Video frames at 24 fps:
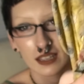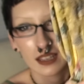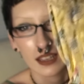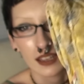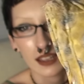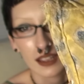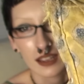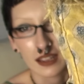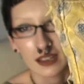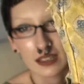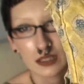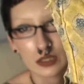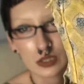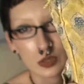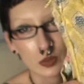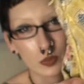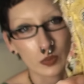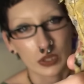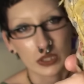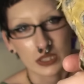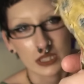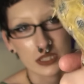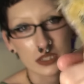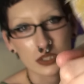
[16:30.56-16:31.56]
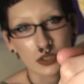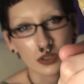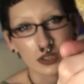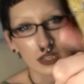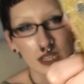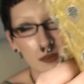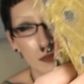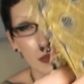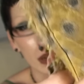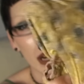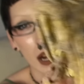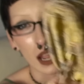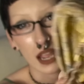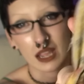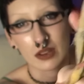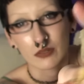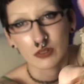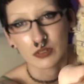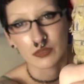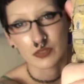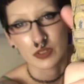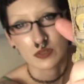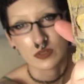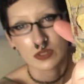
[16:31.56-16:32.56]
And it's really dirty, but I
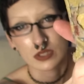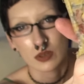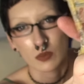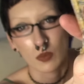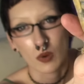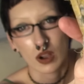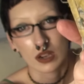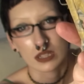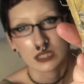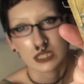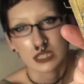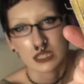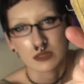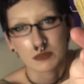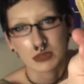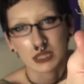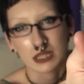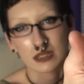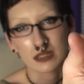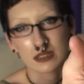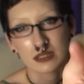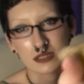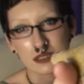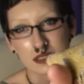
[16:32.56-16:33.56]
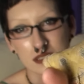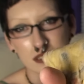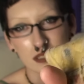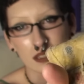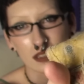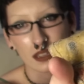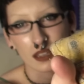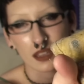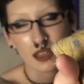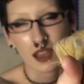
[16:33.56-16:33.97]
refuse to wash it because